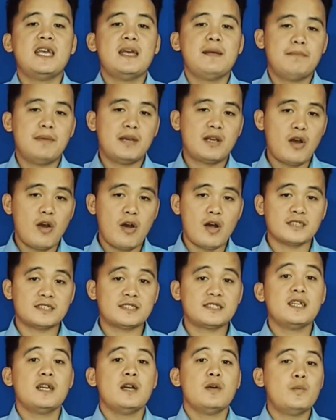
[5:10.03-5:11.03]
because
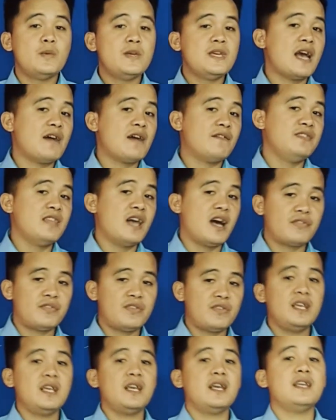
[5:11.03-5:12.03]
we have
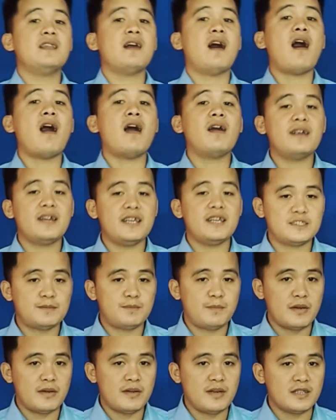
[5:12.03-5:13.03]
nothing in our
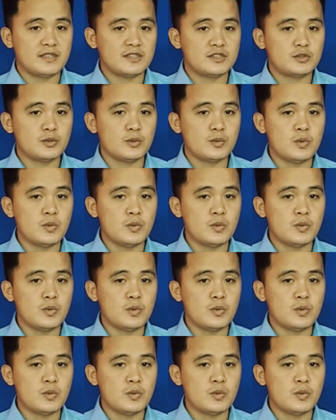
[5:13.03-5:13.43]
experience to